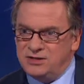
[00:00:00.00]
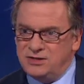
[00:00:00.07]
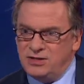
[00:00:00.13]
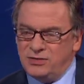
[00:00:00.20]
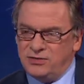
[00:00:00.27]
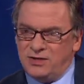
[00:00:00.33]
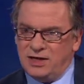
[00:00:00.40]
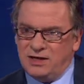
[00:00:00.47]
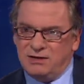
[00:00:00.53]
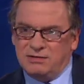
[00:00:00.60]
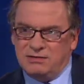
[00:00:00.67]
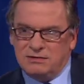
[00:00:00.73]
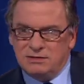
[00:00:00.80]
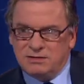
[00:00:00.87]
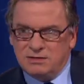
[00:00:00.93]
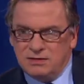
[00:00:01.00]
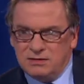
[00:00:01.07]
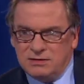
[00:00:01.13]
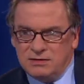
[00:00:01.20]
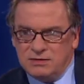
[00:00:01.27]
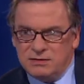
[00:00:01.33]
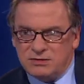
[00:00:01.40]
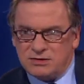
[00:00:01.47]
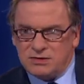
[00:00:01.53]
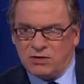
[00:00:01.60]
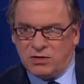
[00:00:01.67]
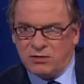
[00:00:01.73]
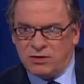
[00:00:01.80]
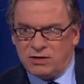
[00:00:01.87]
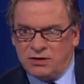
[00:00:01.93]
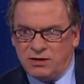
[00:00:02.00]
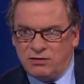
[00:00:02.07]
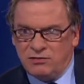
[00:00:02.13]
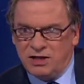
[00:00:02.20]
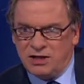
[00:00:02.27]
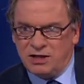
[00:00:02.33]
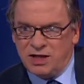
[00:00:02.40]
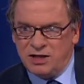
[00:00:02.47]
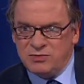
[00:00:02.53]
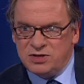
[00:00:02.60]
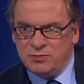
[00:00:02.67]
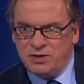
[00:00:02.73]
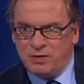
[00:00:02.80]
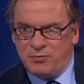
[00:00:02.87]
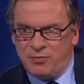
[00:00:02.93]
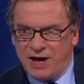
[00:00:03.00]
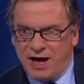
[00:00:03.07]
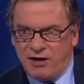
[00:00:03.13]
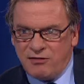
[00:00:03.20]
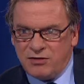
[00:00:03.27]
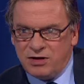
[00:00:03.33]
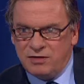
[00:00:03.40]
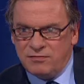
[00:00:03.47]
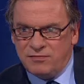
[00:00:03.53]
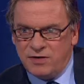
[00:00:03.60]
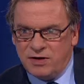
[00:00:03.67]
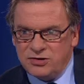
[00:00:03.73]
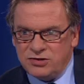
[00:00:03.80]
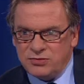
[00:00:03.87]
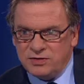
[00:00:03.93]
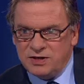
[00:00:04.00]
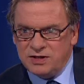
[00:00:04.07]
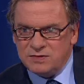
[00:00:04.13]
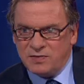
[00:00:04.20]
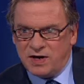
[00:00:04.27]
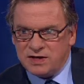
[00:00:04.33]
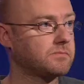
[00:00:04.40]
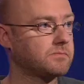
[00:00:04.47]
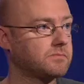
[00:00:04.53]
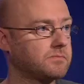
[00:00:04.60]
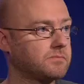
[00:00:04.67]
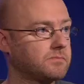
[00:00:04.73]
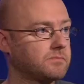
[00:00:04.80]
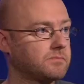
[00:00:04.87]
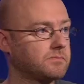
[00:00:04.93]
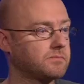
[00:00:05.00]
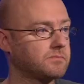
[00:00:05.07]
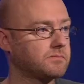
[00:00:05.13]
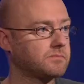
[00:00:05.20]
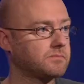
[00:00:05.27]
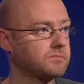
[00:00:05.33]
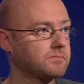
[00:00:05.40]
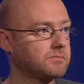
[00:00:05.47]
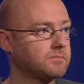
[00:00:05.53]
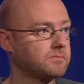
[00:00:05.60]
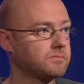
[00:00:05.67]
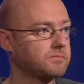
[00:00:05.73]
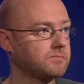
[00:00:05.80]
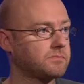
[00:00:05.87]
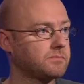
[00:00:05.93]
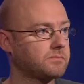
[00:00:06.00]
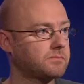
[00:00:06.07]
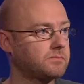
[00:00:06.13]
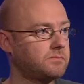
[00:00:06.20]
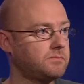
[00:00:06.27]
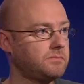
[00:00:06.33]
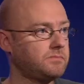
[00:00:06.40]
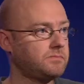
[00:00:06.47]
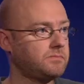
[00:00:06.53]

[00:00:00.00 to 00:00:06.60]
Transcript: do you think Scotland can really claim to be the paragon of virtue in these matters that, that it generally does claim to be?